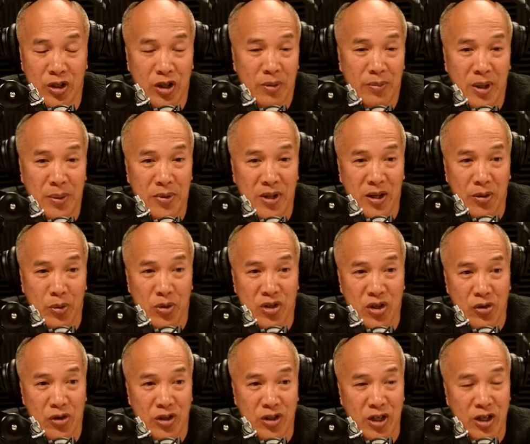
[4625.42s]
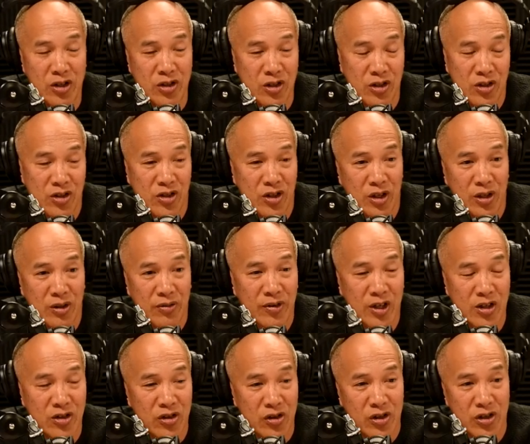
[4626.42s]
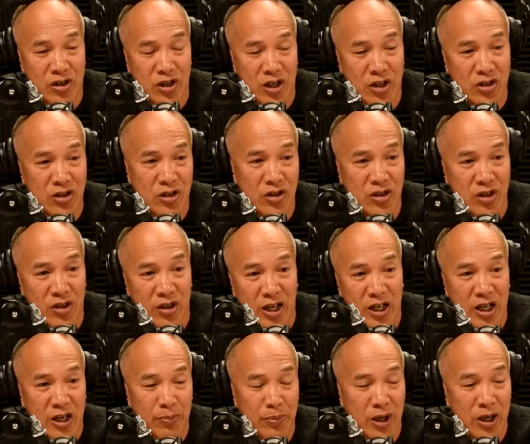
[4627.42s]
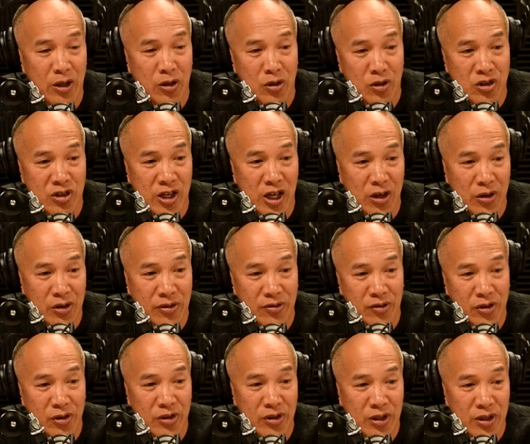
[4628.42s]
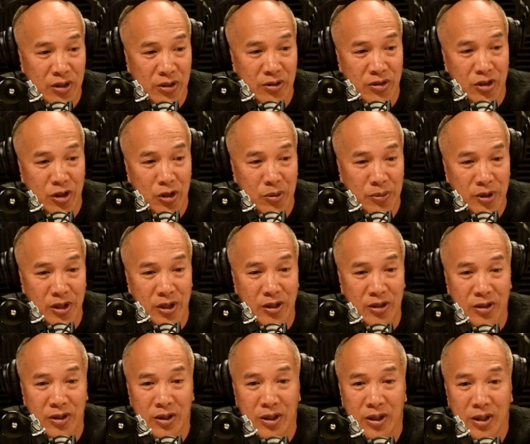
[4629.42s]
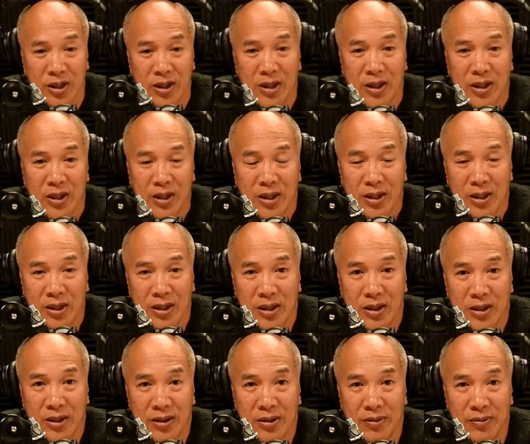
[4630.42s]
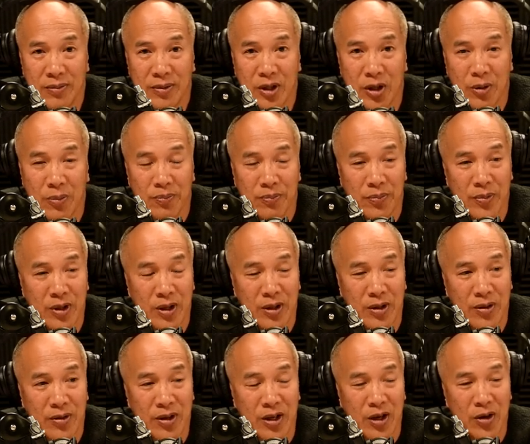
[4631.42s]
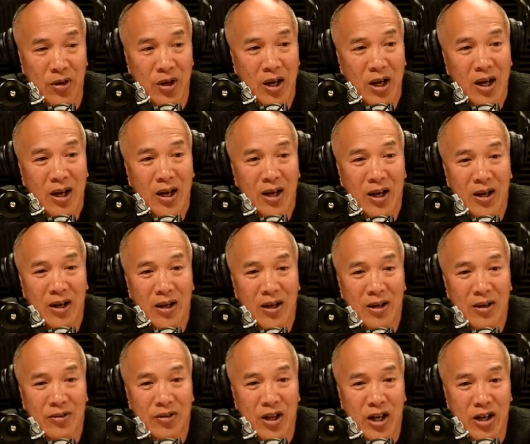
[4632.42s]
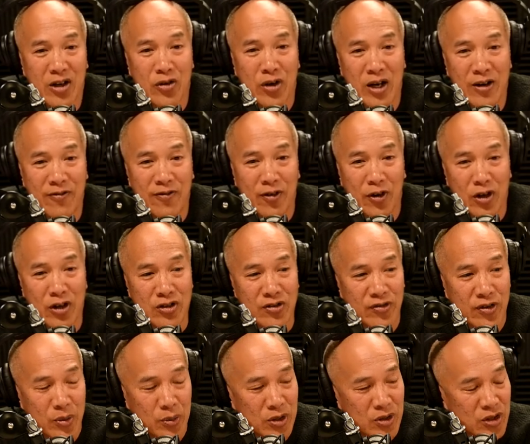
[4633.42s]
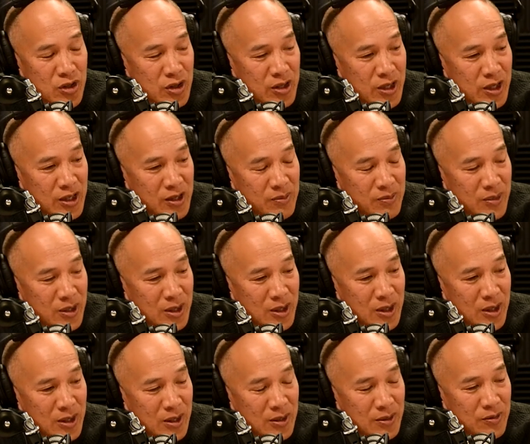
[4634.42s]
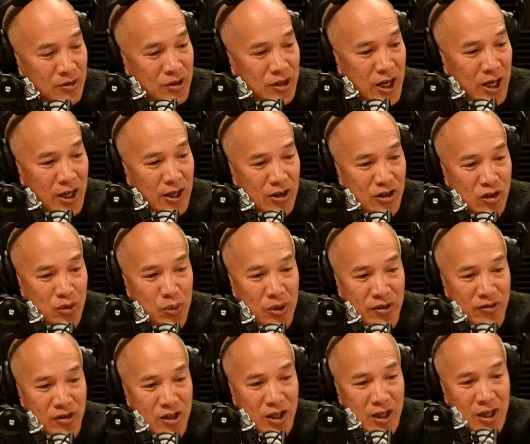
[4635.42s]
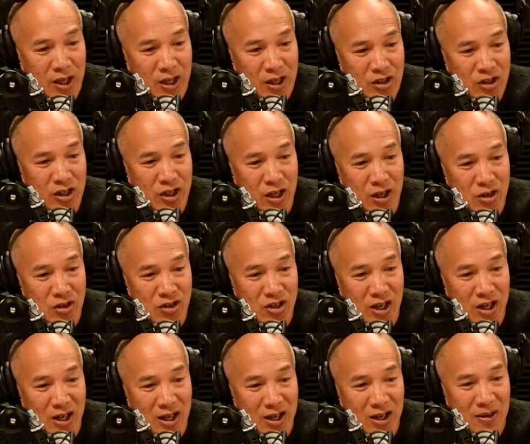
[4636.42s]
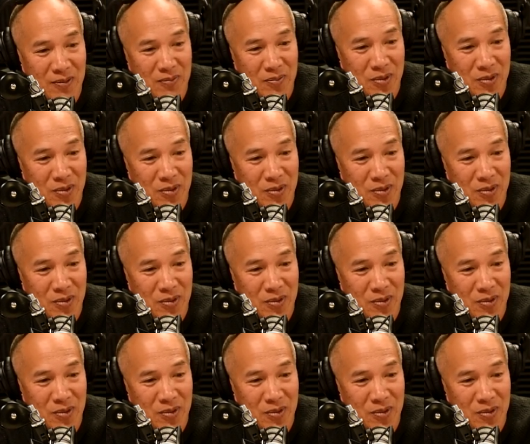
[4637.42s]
you know, maybe that was their intention. So if that's their intentions, and they get paid a good salary for it, then so be it. You know, there mm. are hmm. uh, you know that great philosopher. What's her name? Uh, Taylor Swift. She goes, uh,